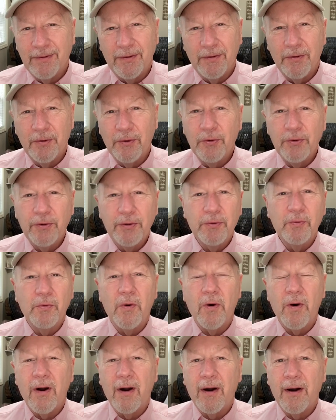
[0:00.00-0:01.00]
who you
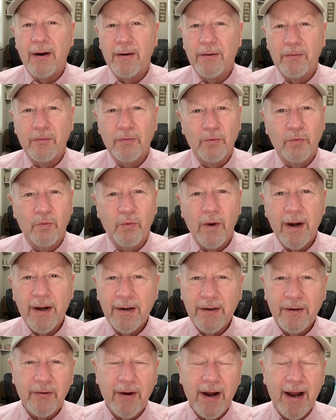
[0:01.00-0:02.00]
are, where
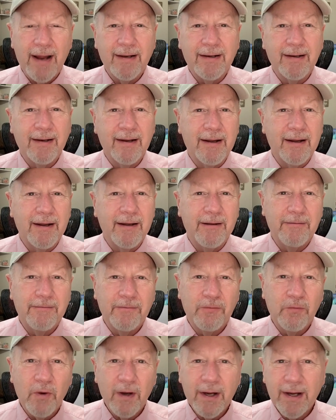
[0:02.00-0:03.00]
you're at in
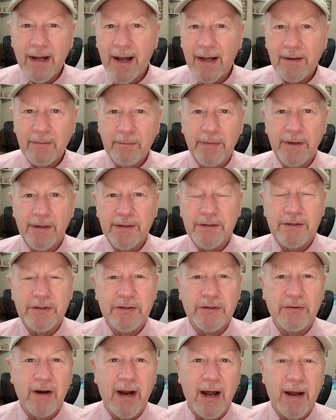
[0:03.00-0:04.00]
life, what kind of
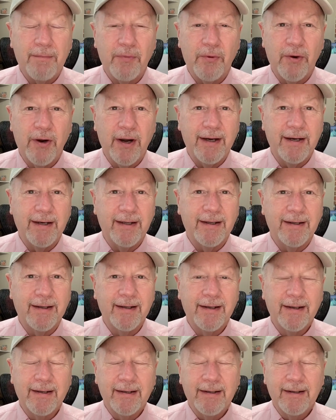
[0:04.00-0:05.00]
business you're operating.
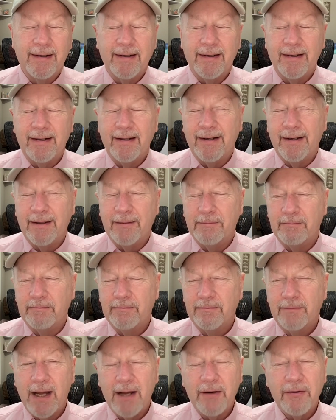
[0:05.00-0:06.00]
I
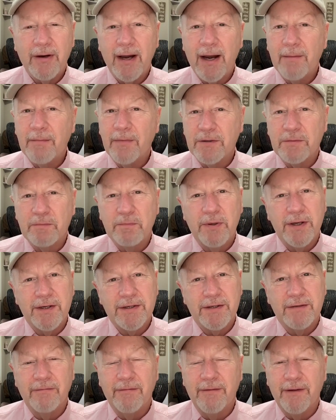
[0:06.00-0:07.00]
don't care how much
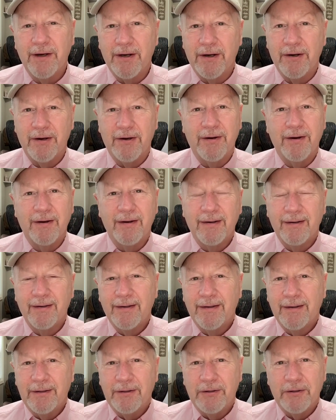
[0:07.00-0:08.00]
piss and vinegar
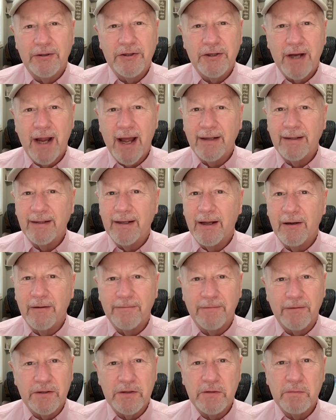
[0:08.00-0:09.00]
you're shouting
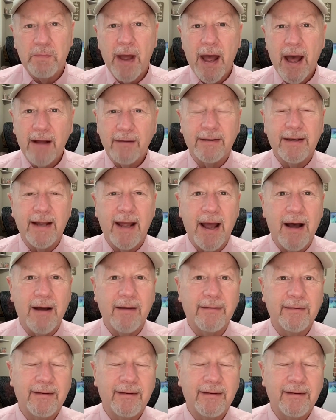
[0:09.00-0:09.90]
off or spouting out